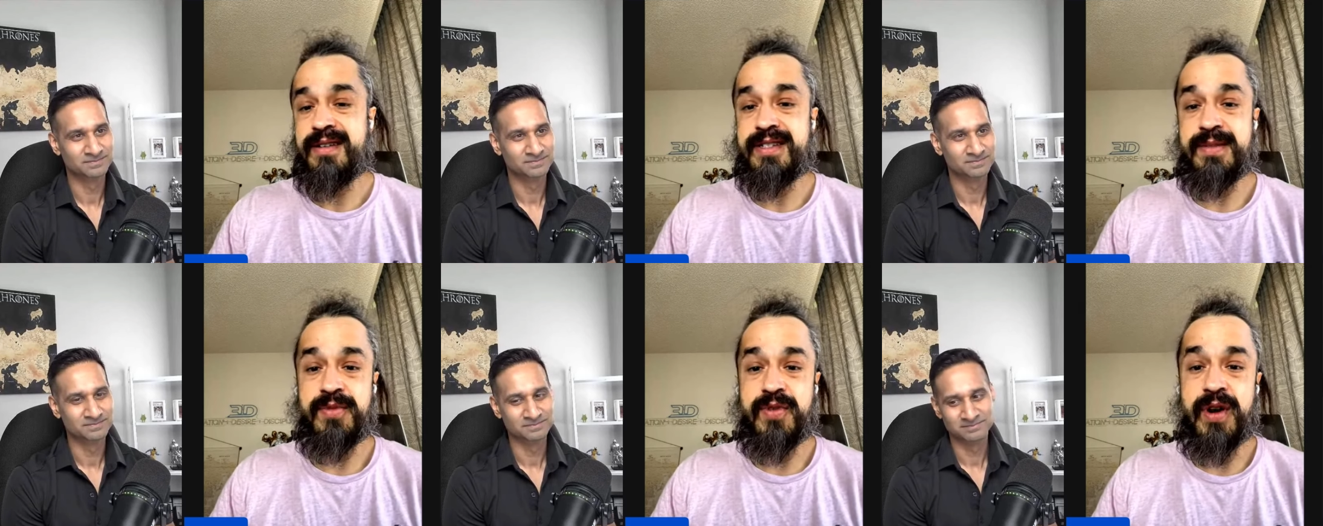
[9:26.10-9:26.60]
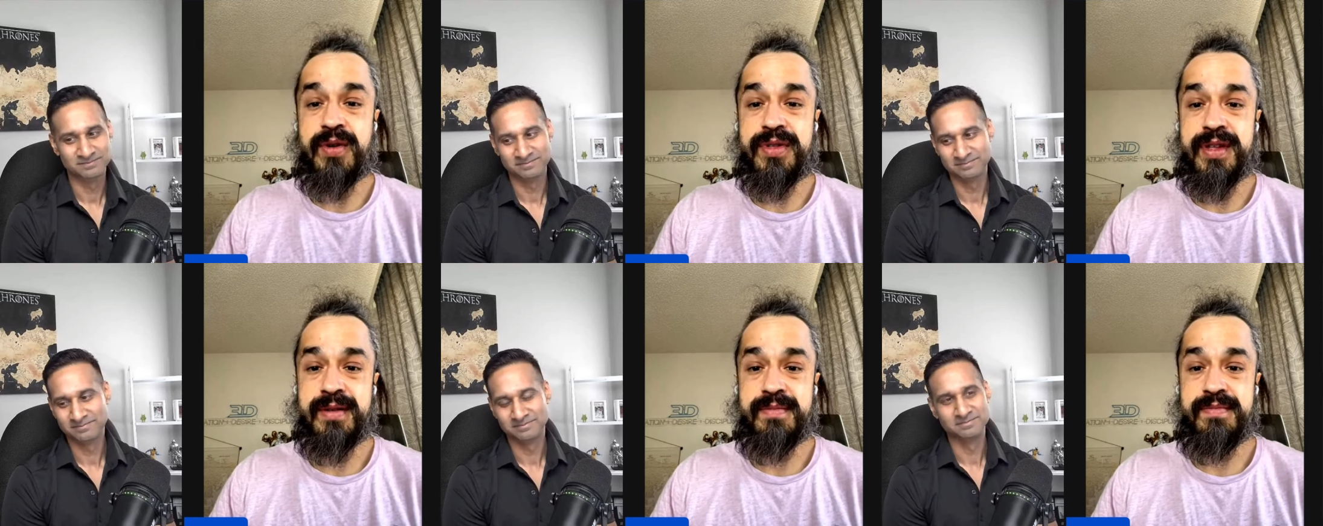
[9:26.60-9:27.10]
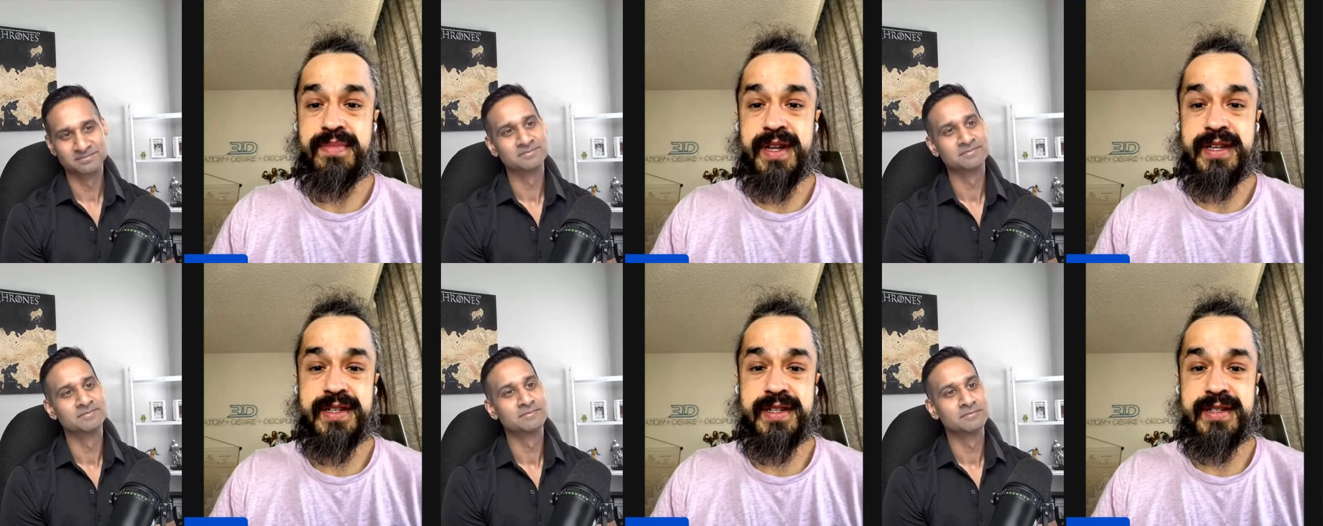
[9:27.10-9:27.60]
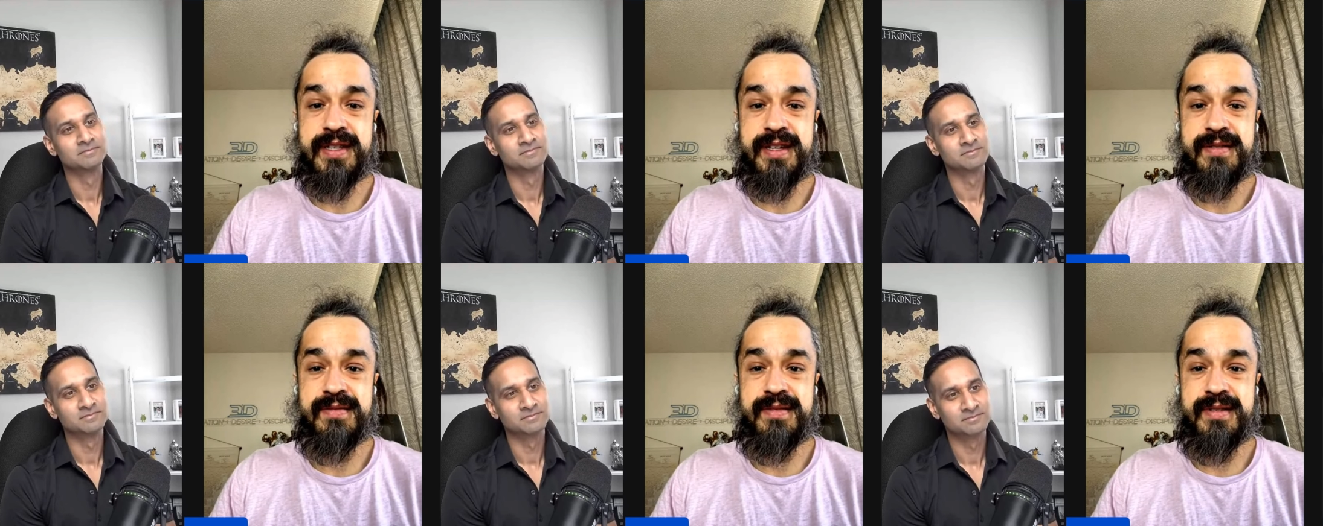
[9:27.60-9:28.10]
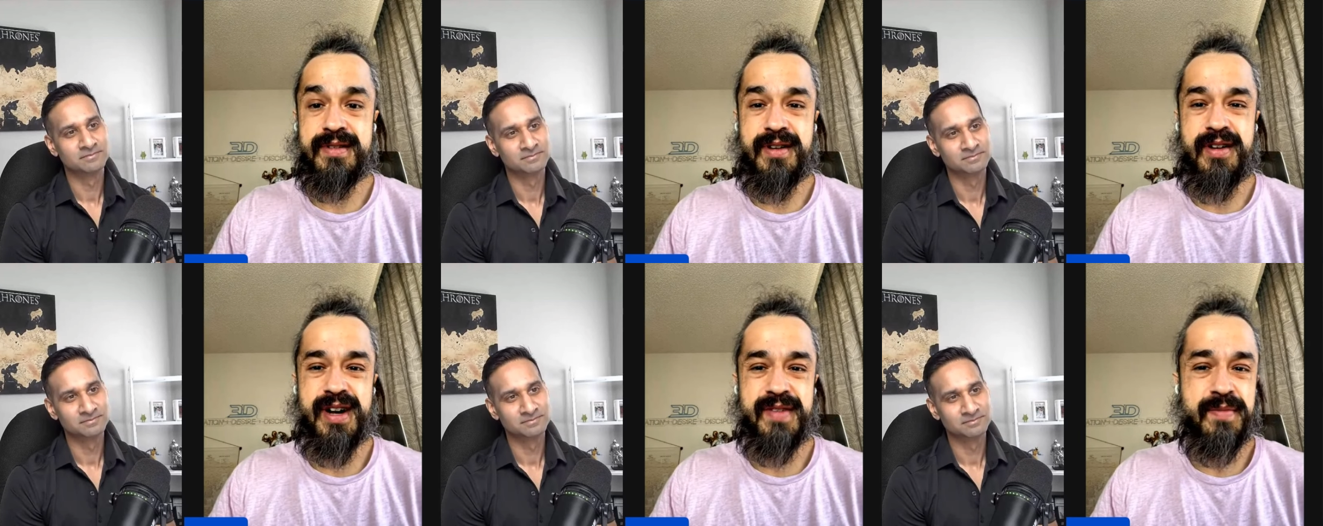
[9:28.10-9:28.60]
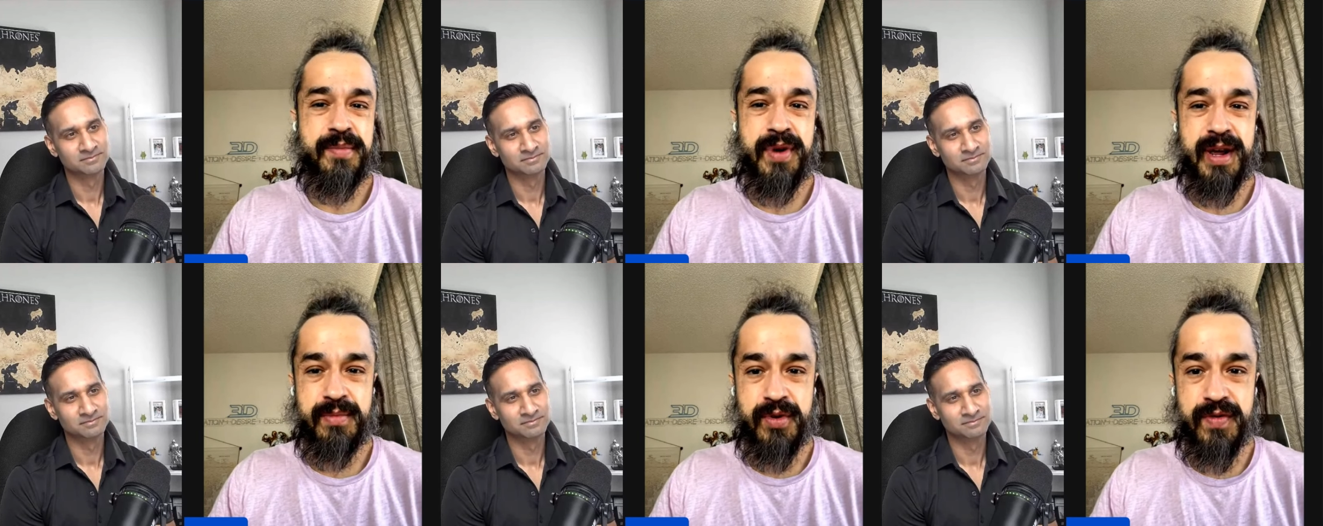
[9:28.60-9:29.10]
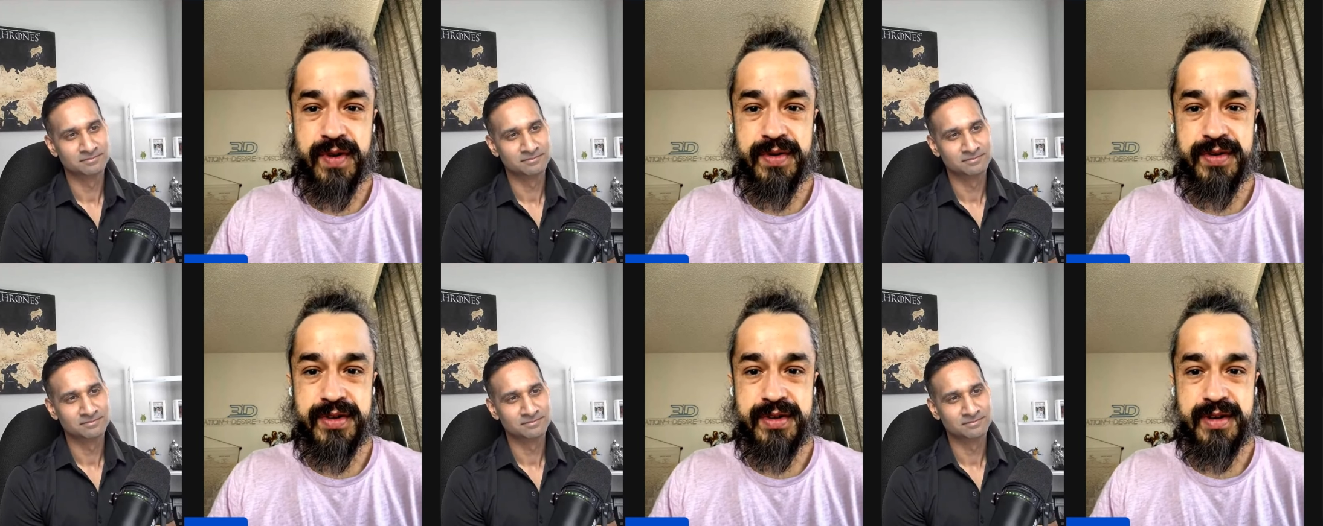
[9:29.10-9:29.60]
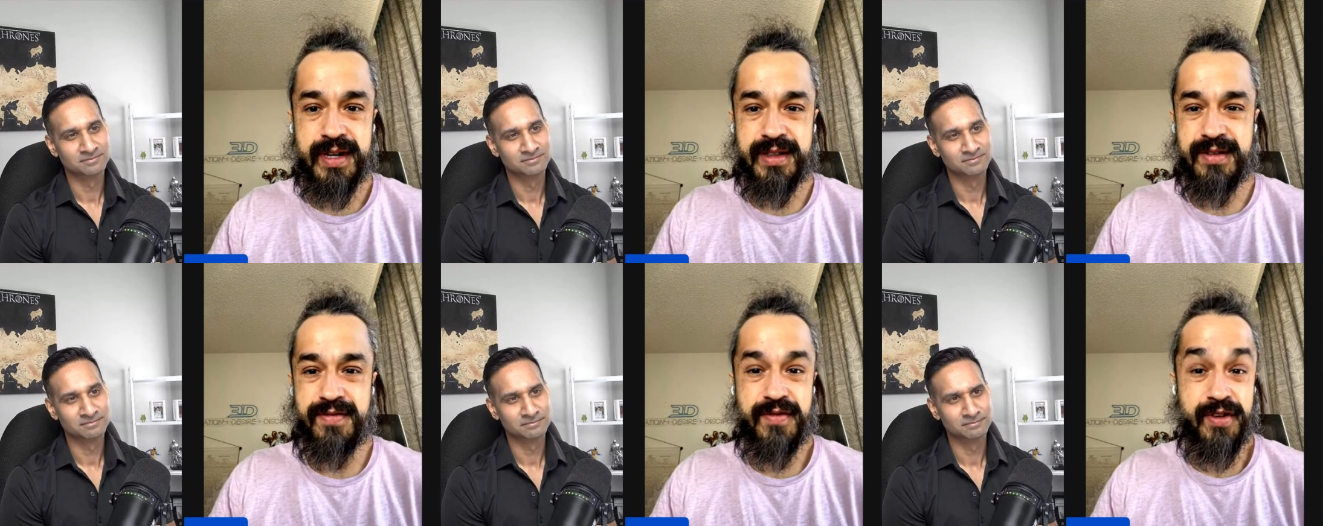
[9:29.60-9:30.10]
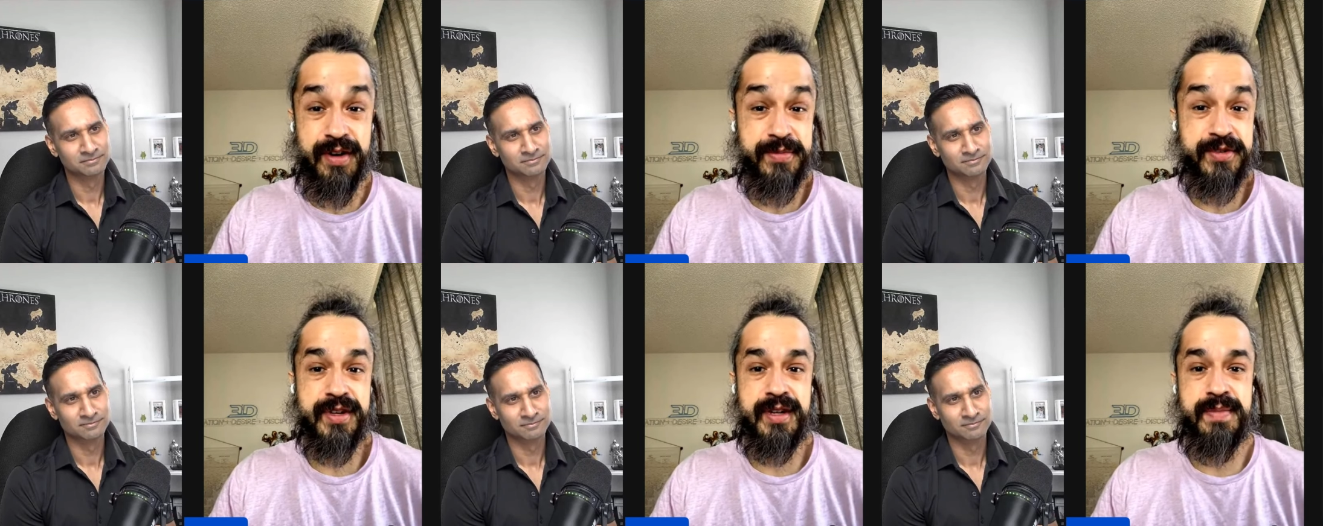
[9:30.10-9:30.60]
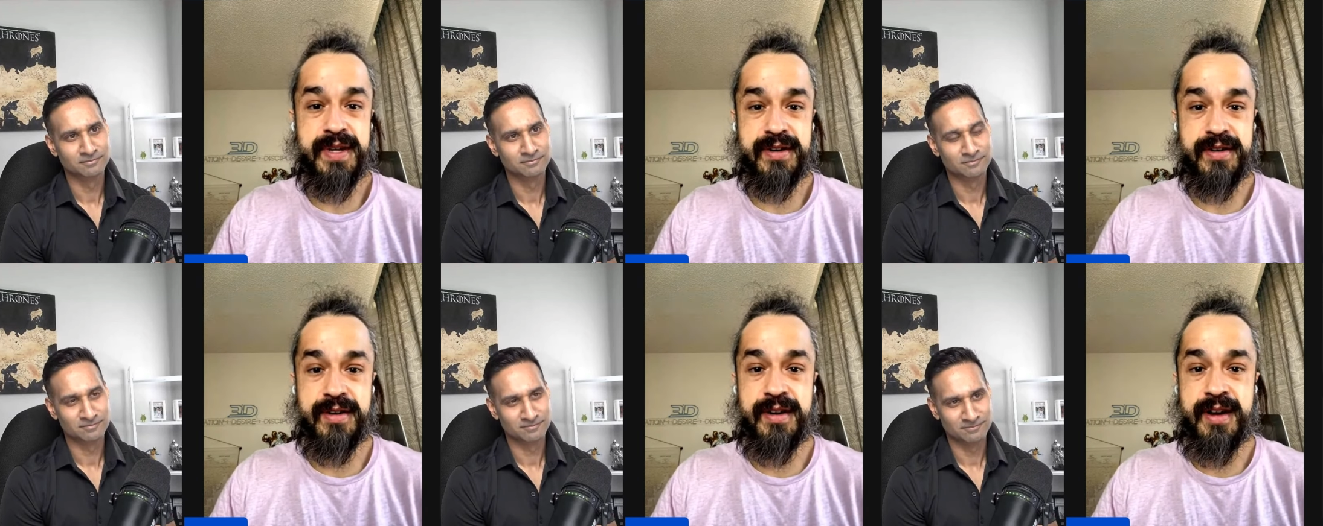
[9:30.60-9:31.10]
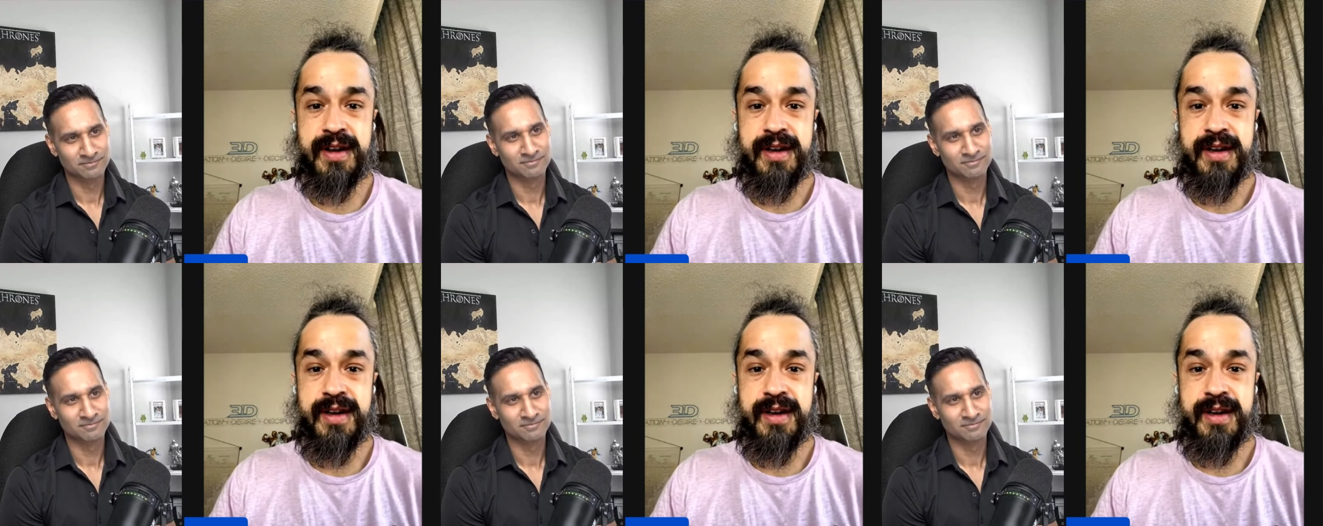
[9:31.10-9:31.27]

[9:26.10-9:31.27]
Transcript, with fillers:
Speaker 1: some growth in places that aren't even prime movers. Like their forearms would get bigger,